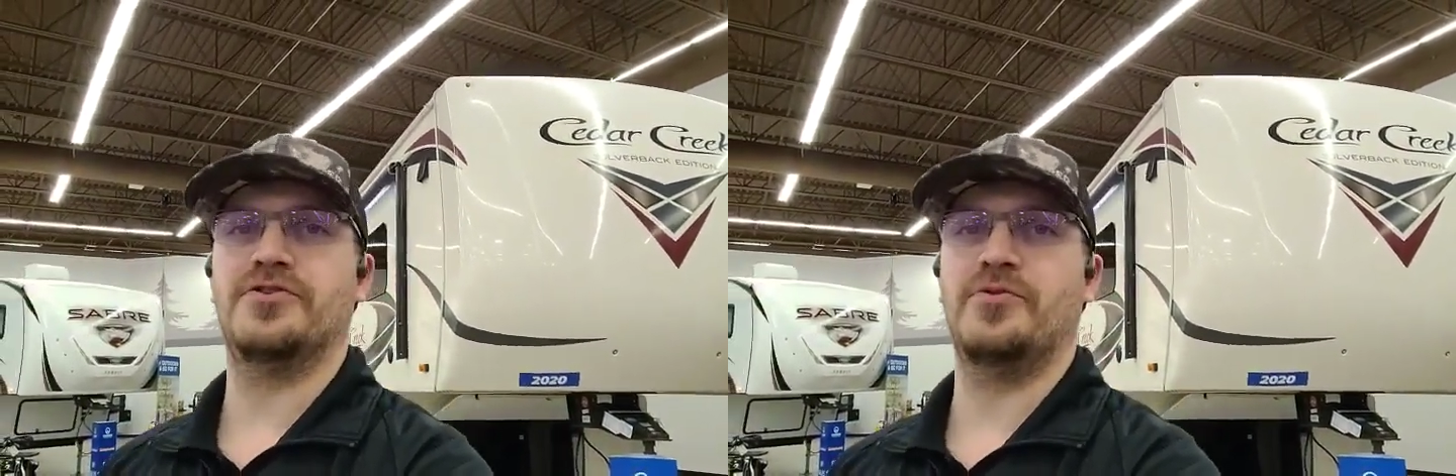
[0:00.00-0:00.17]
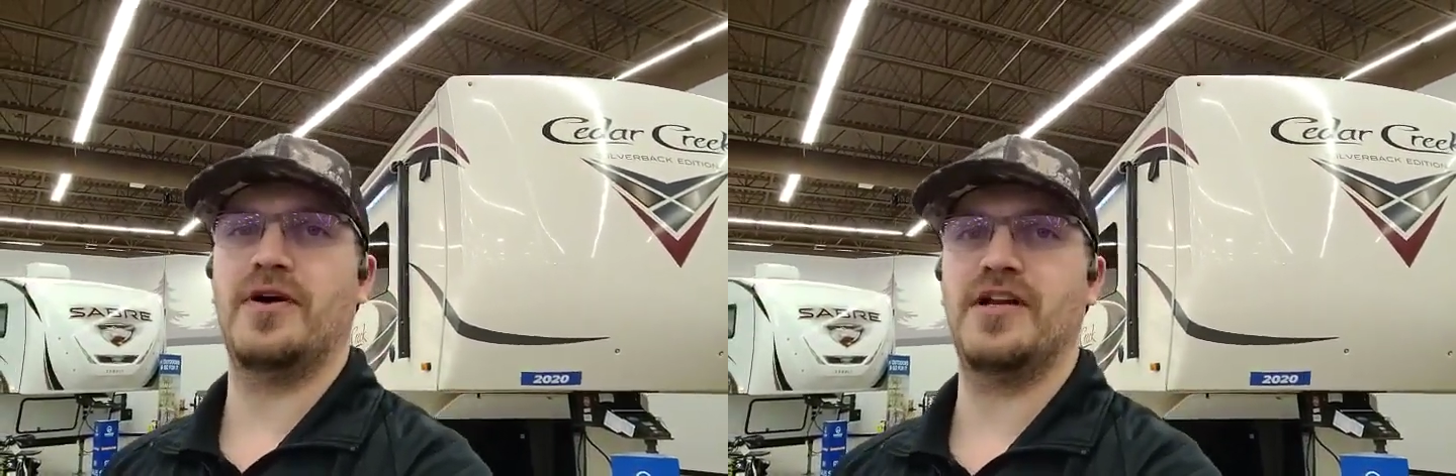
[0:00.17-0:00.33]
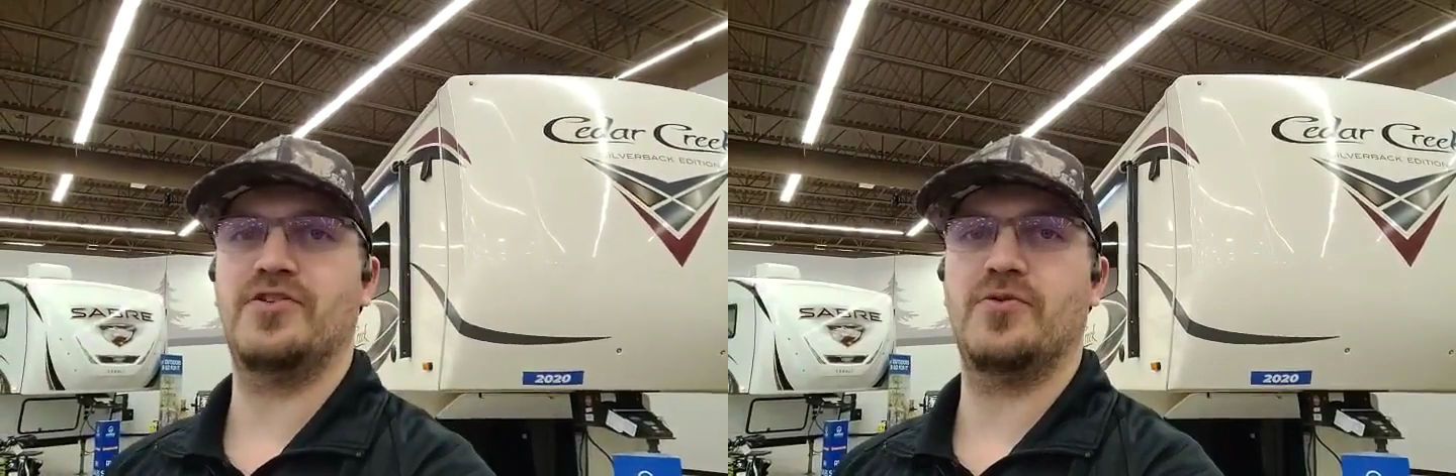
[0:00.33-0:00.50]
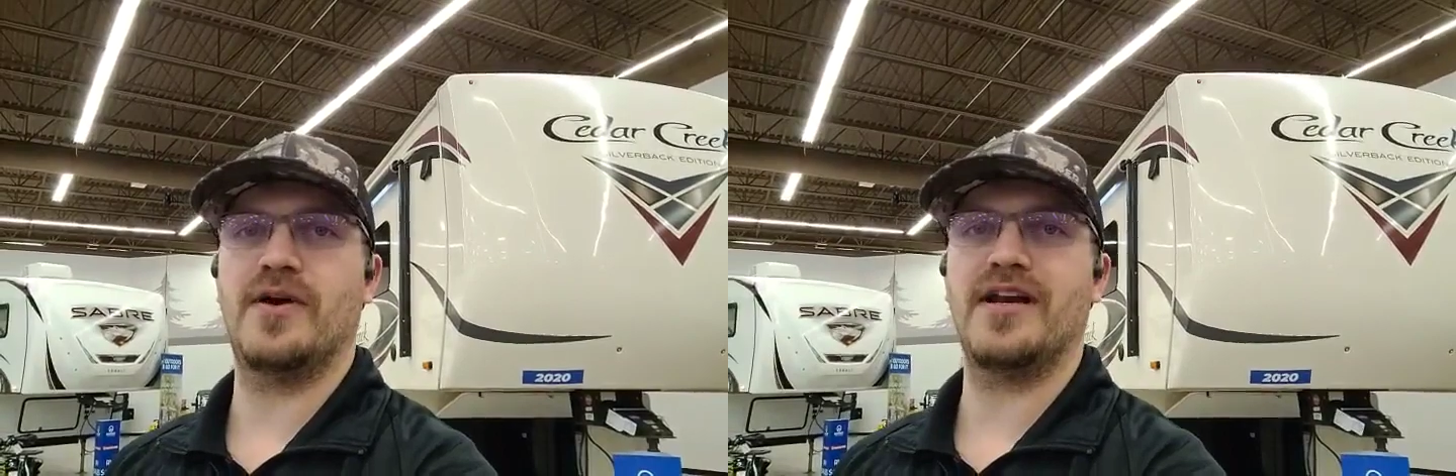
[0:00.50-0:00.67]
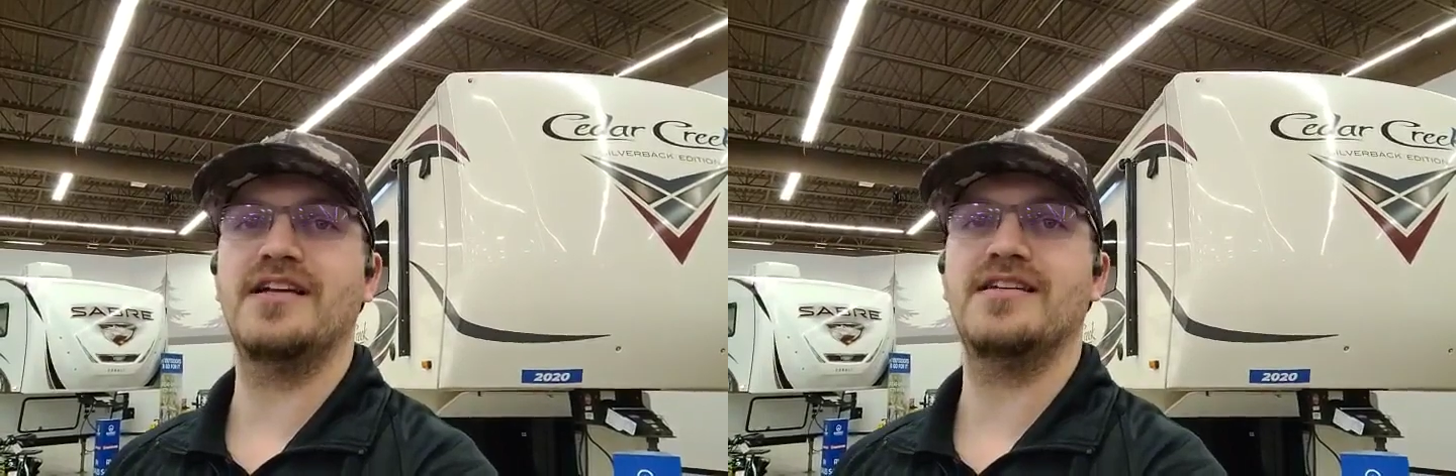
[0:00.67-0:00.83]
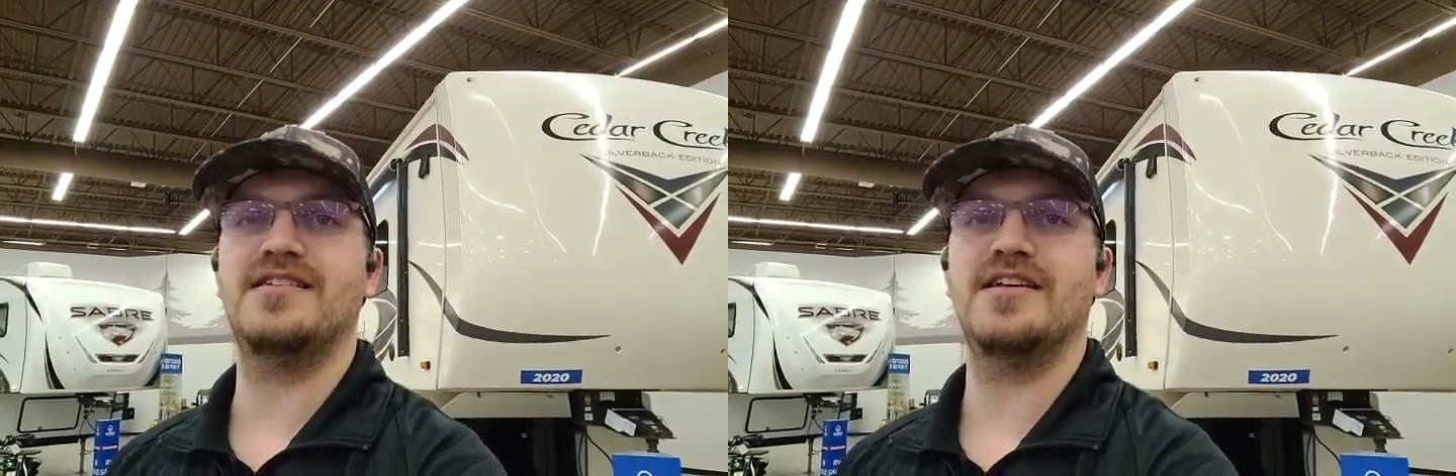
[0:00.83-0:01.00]

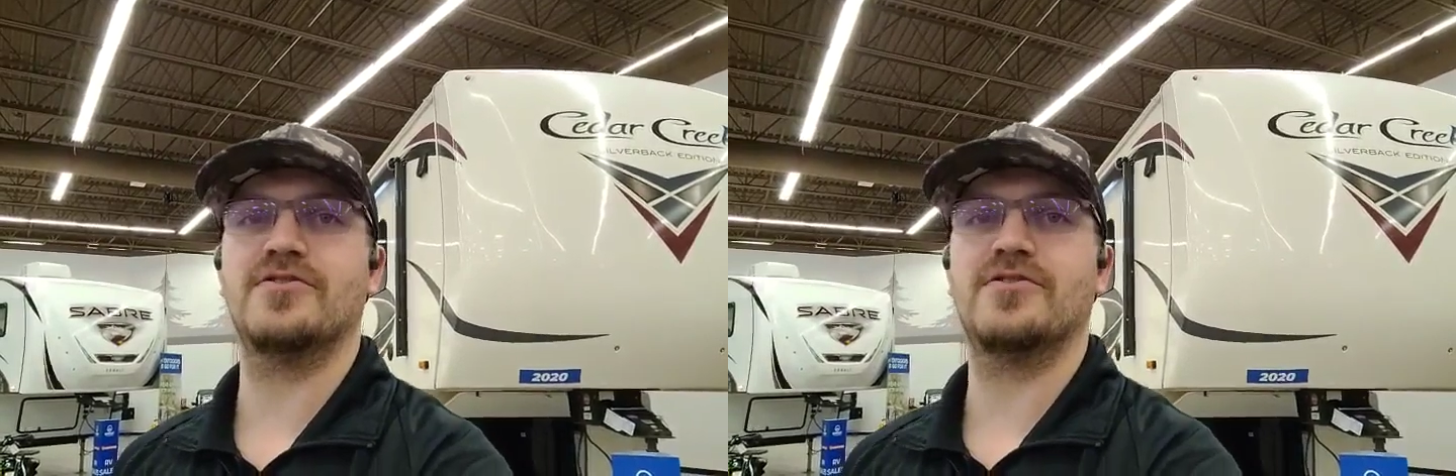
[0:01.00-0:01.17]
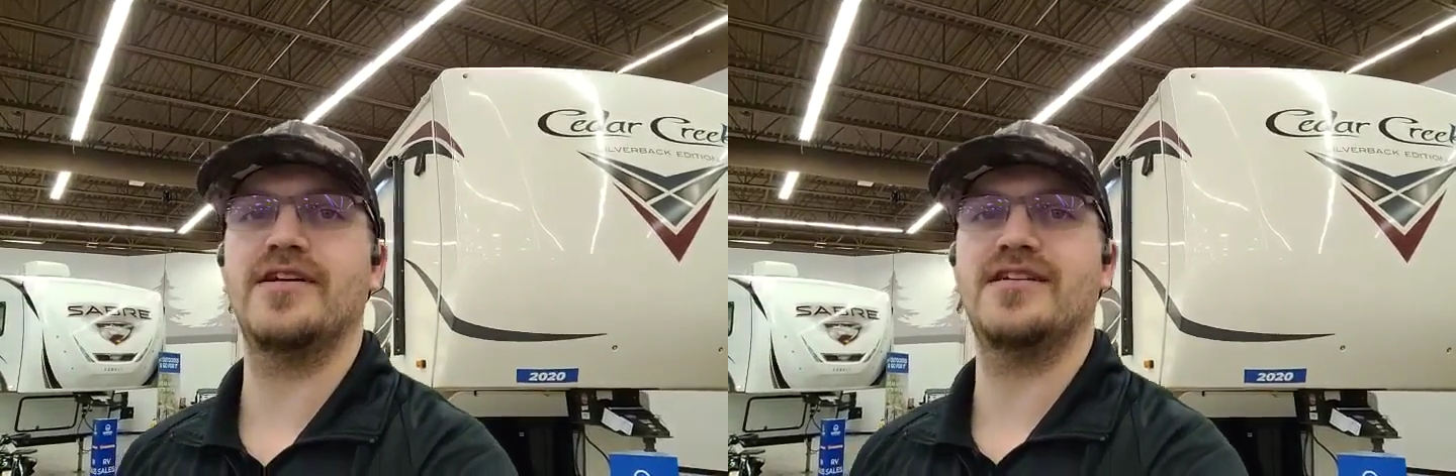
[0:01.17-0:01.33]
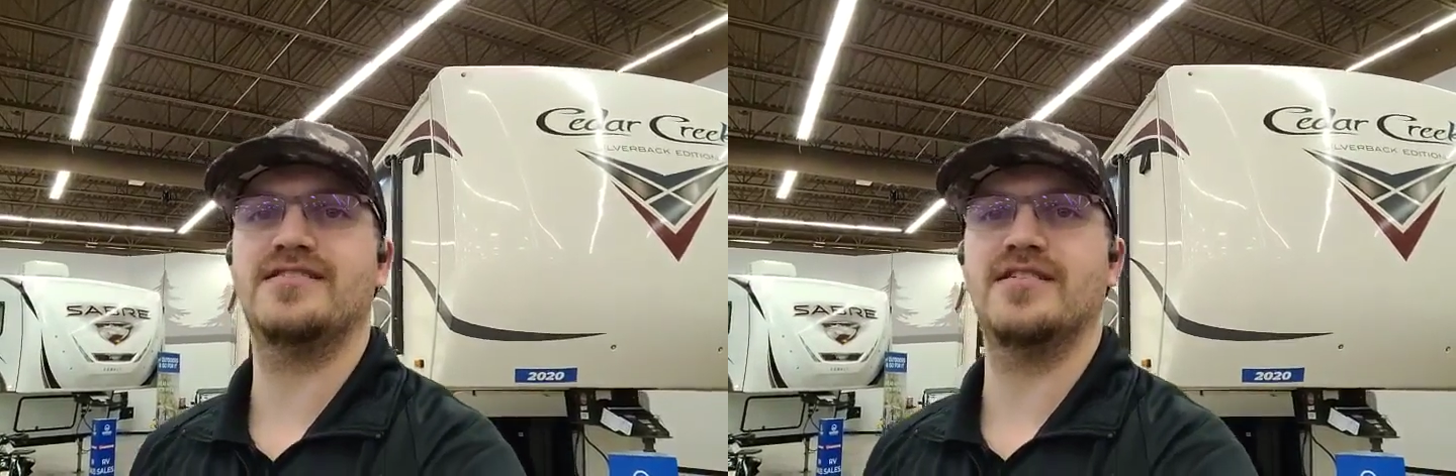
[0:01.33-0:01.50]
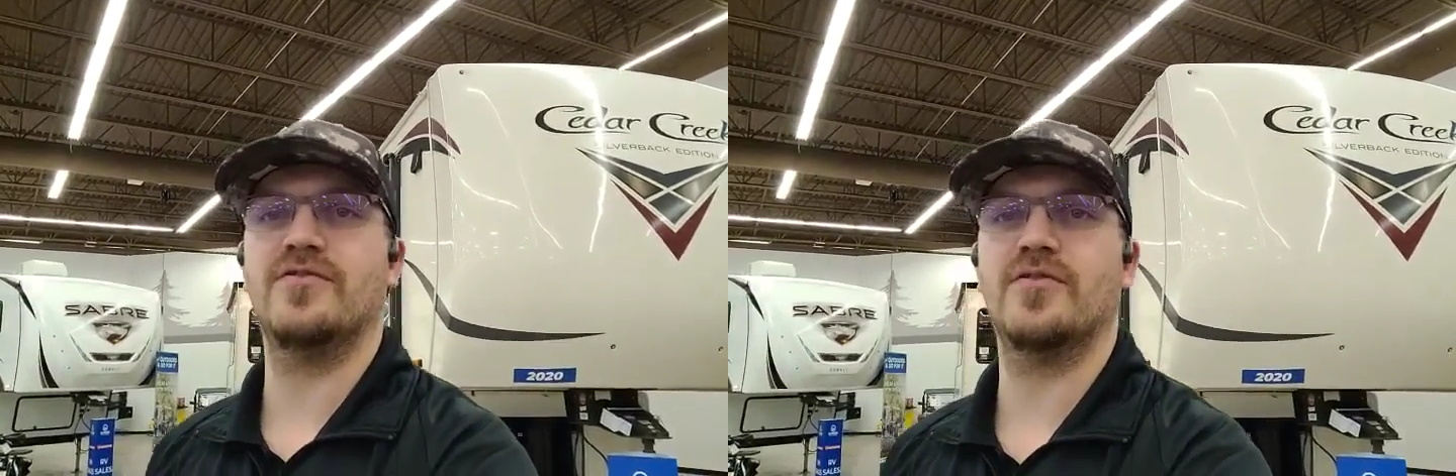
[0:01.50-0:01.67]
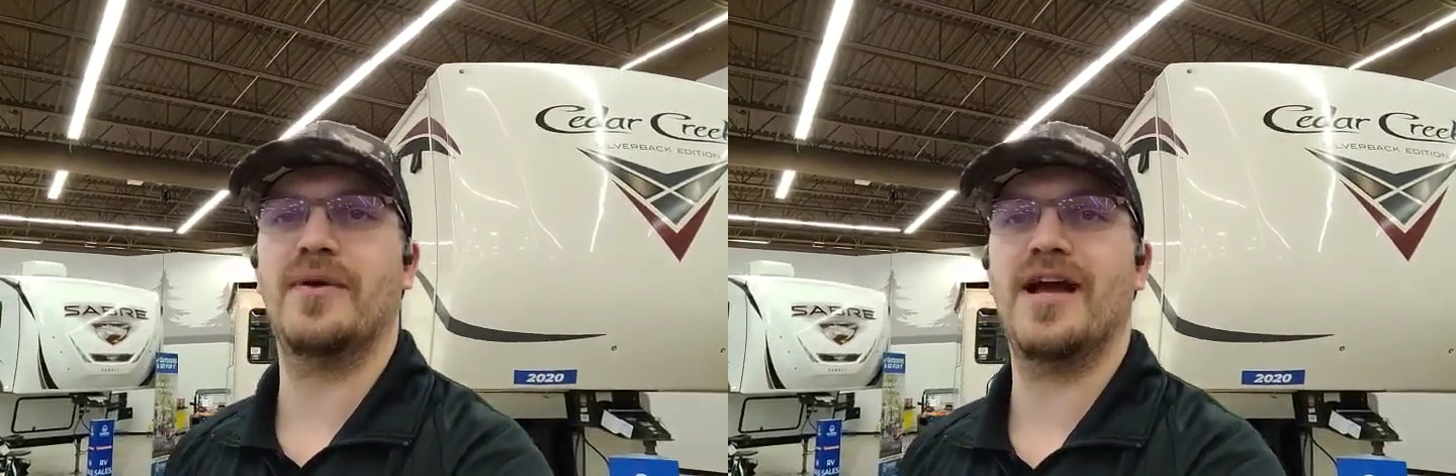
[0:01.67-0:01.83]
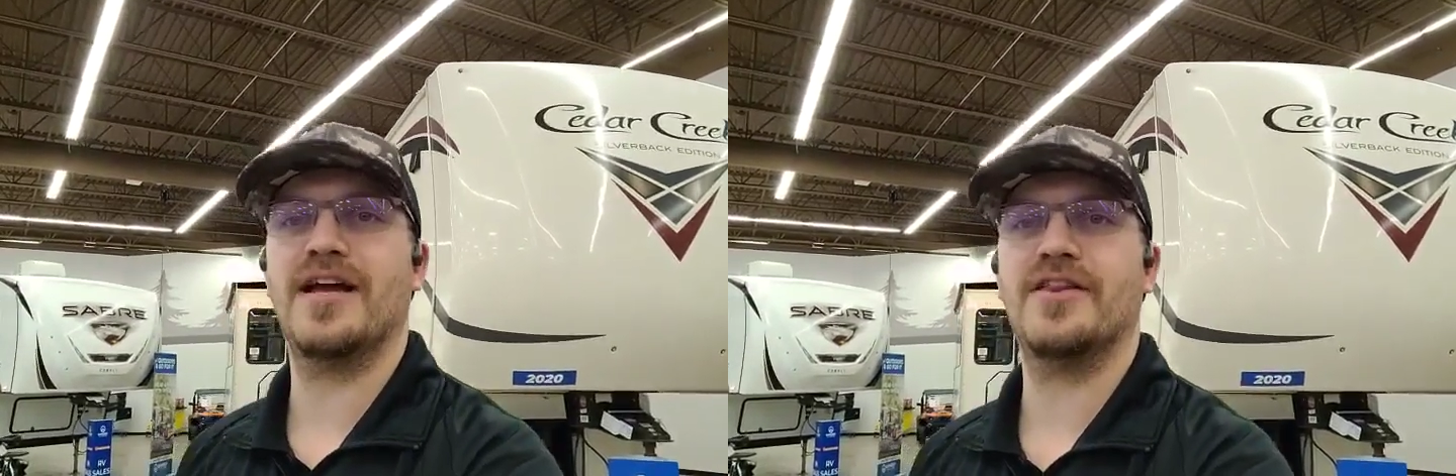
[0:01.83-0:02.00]
2020 Cedar Creek
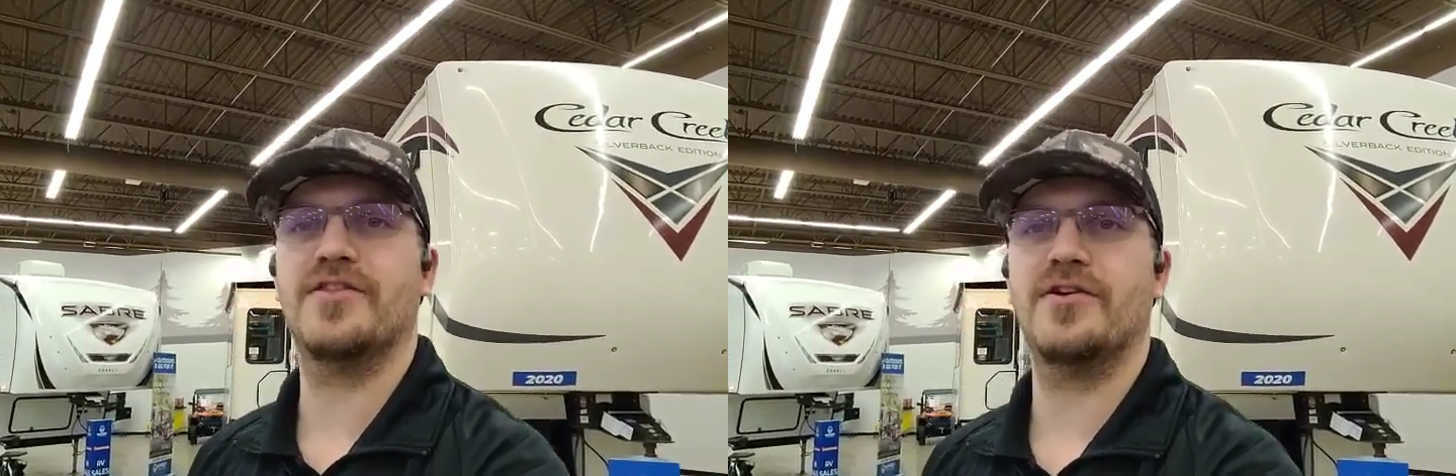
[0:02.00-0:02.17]
Silverback